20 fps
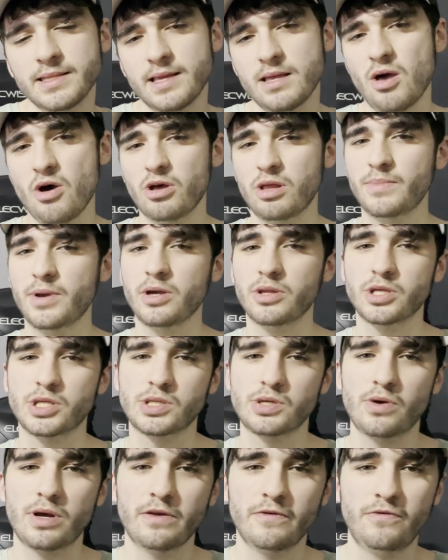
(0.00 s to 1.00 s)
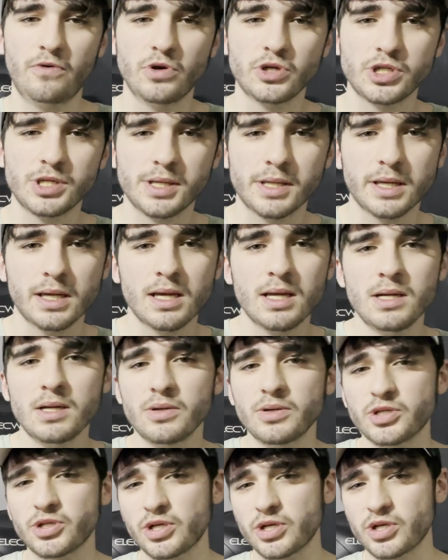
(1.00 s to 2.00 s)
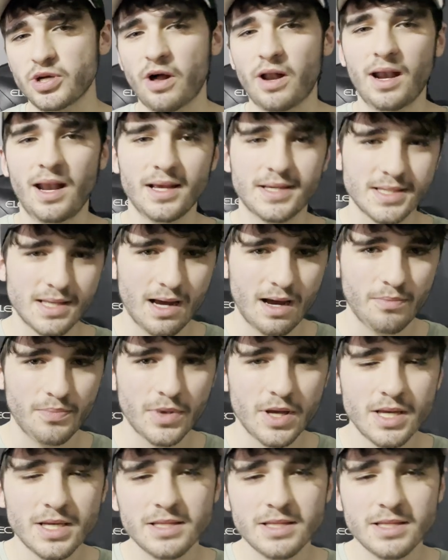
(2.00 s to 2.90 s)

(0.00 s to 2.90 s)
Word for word: They're not going to be on the screen, unfortunately, so you got to listen up.